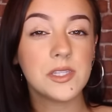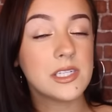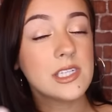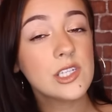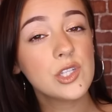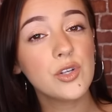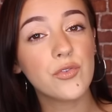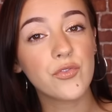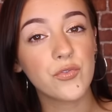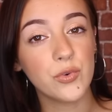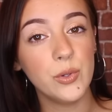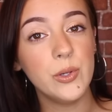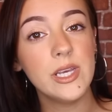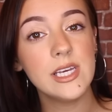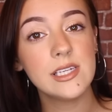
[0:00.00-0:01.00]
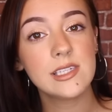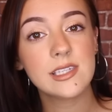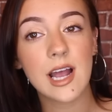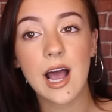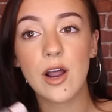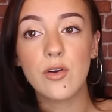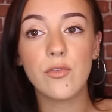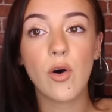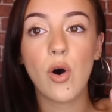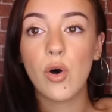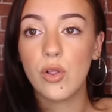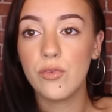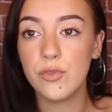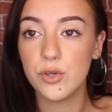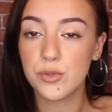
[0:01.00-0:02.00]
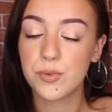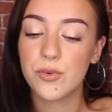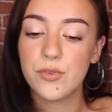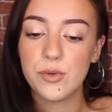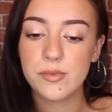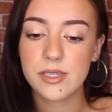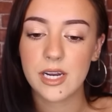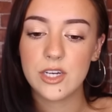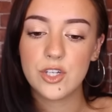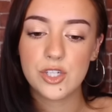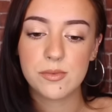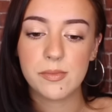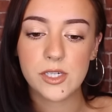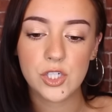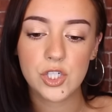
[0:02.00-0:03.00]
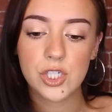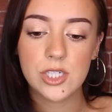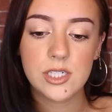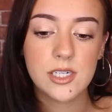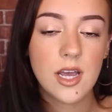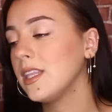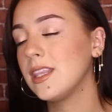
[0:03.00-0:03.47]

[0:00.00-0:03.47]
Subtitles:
This is the fruitiest out of all of those perfumes that I just mentioned.